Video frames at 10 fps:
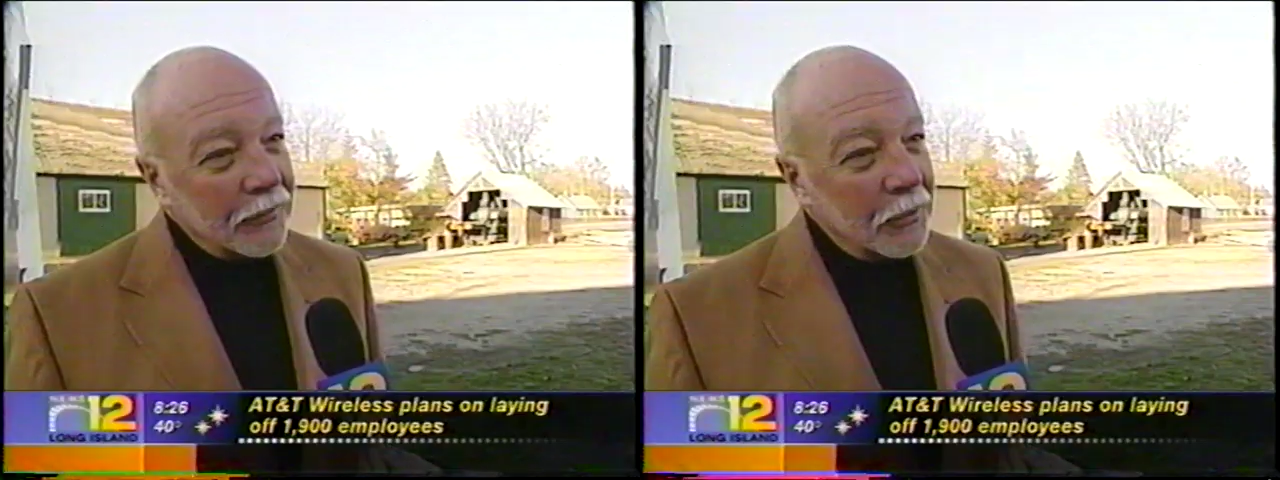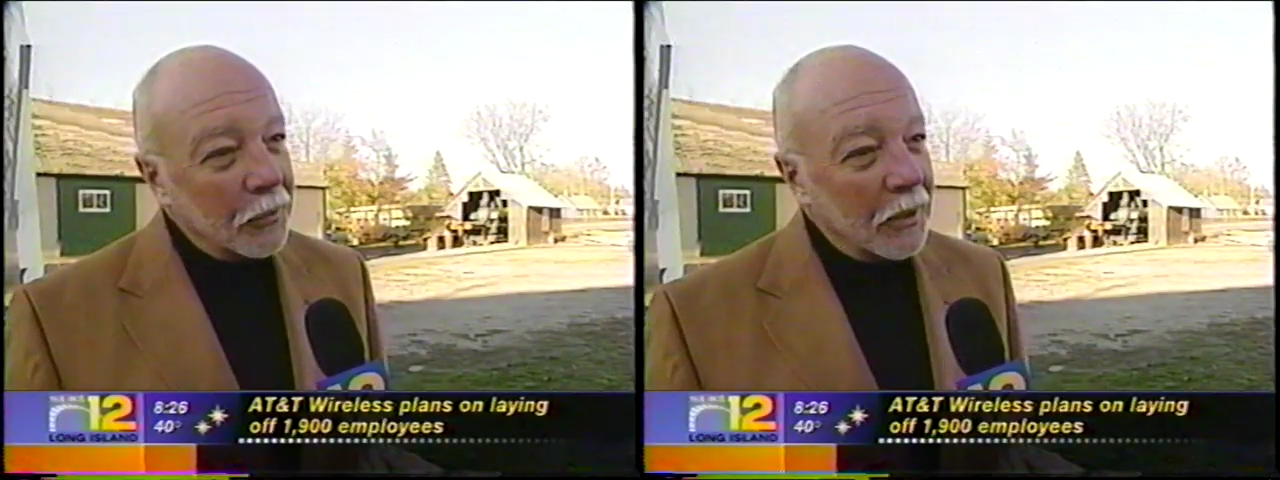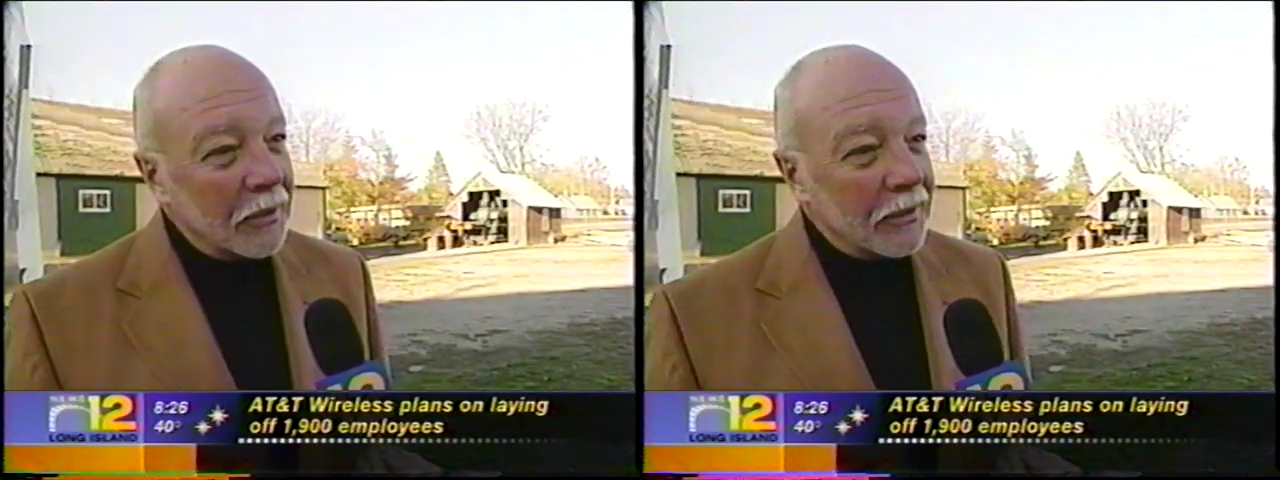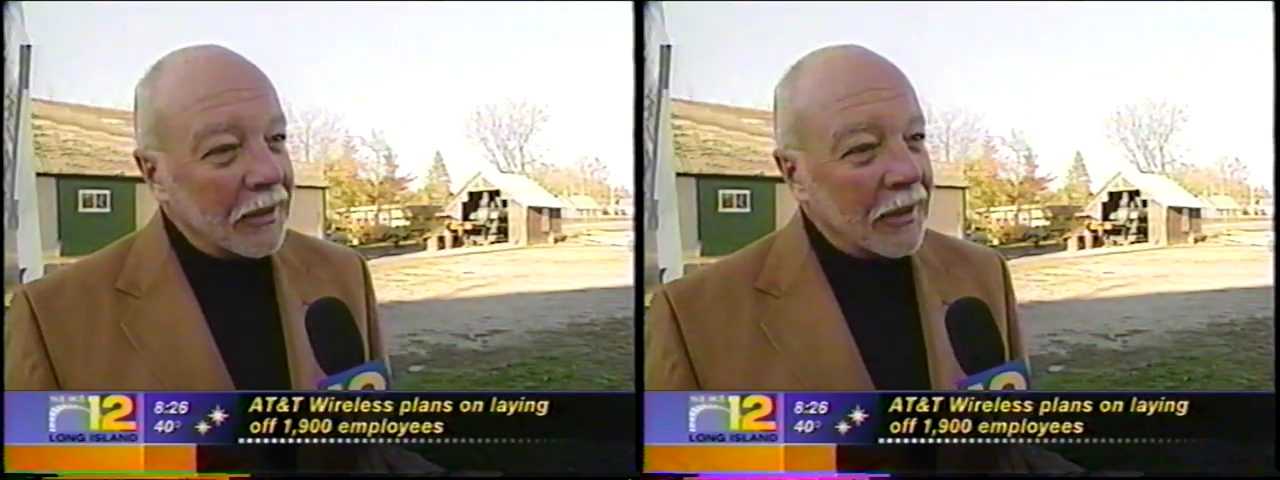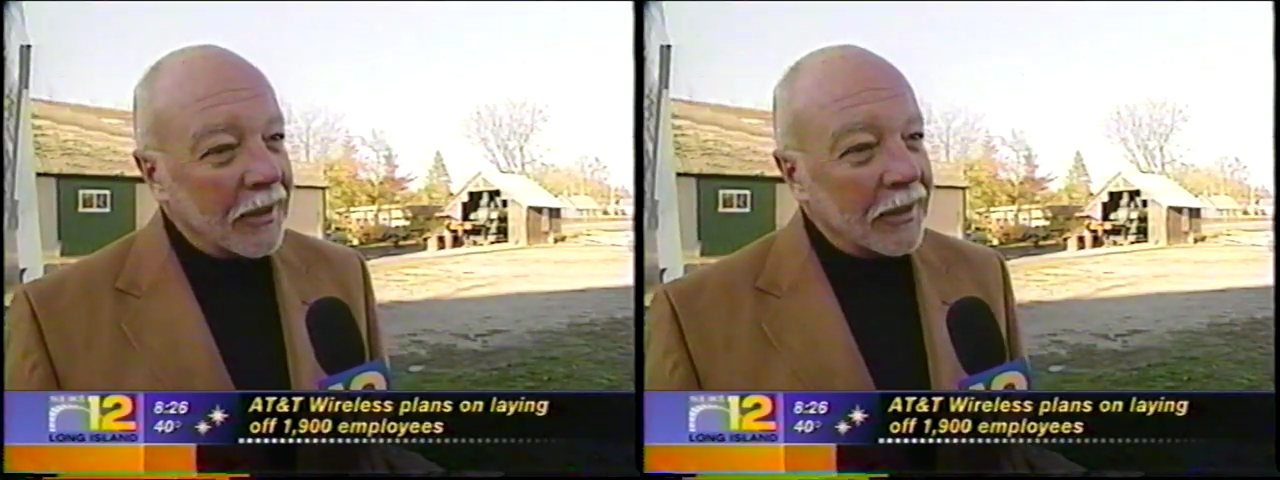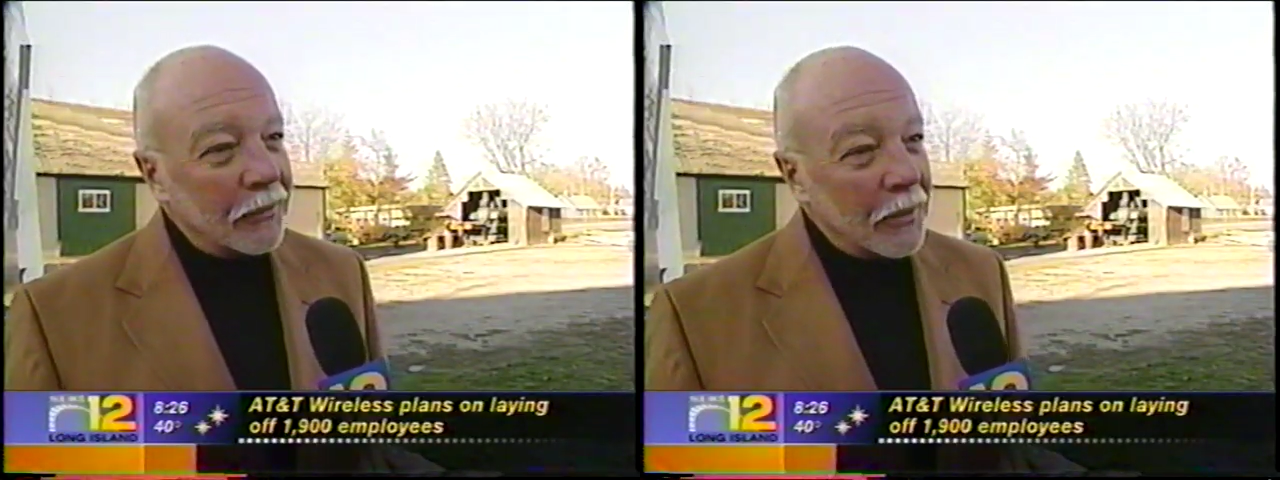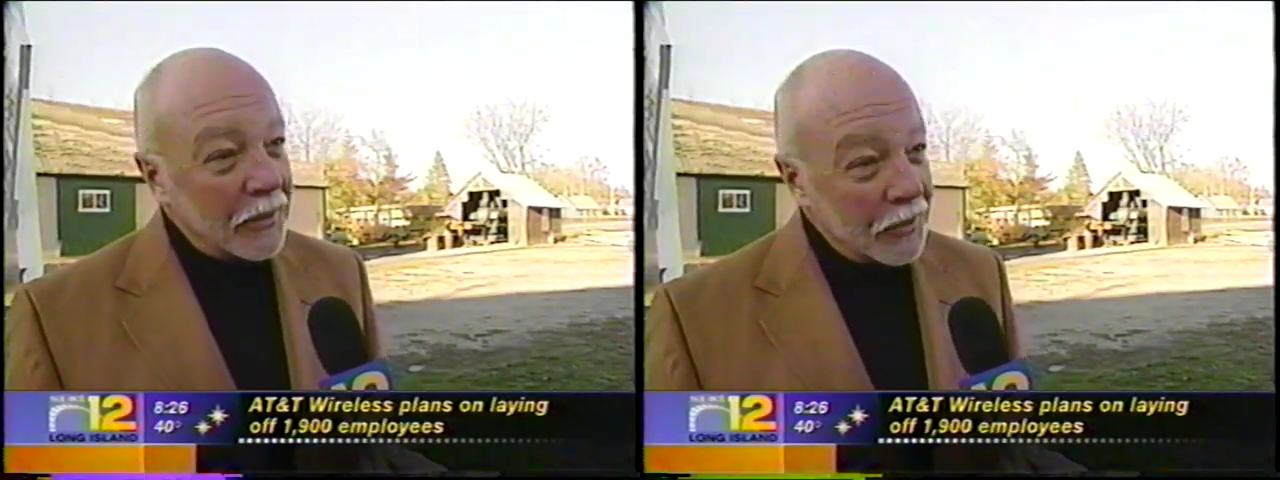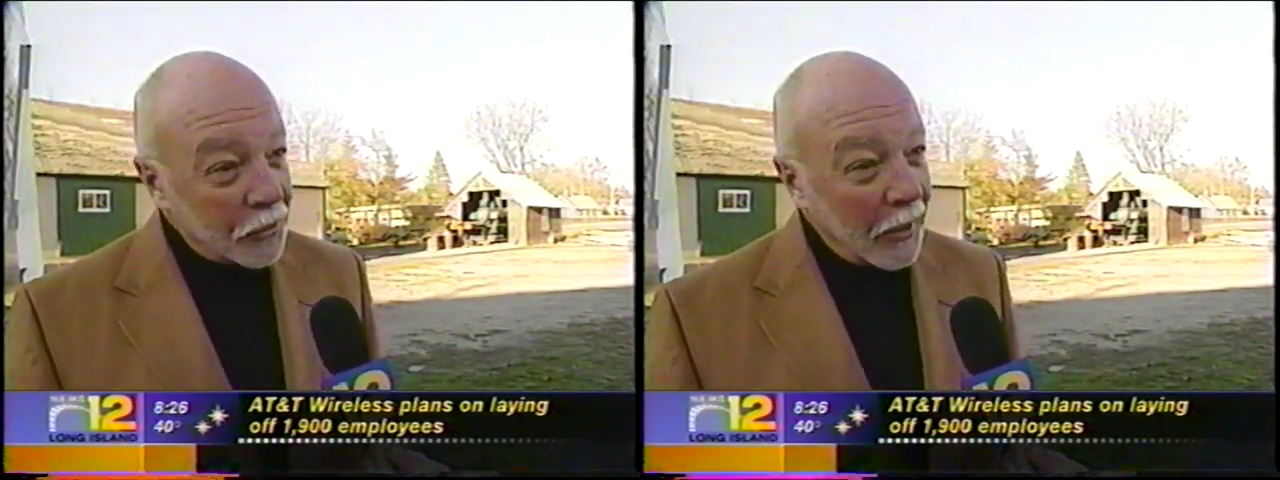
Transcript: if you will, uh, with the